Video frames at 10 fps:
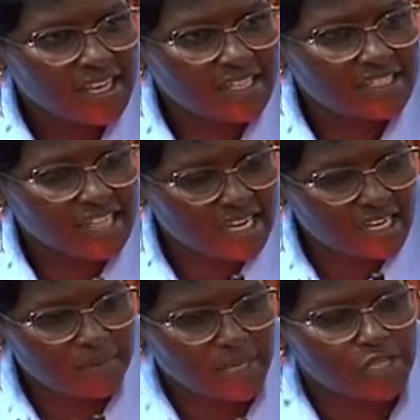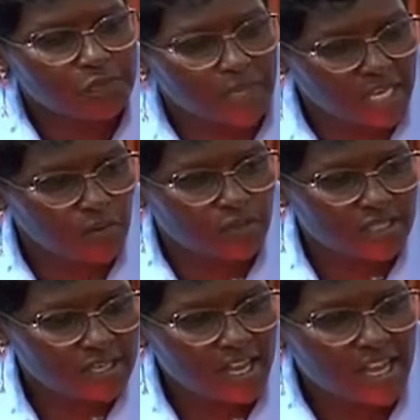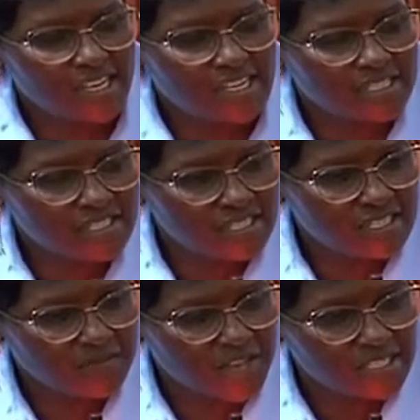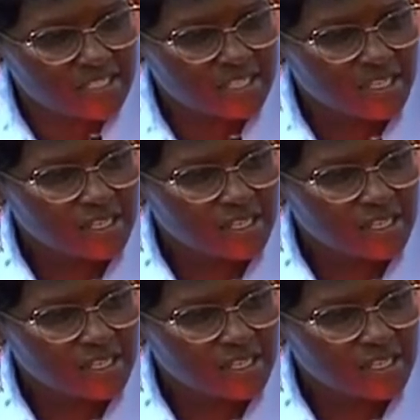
and stand up and speak out against these fights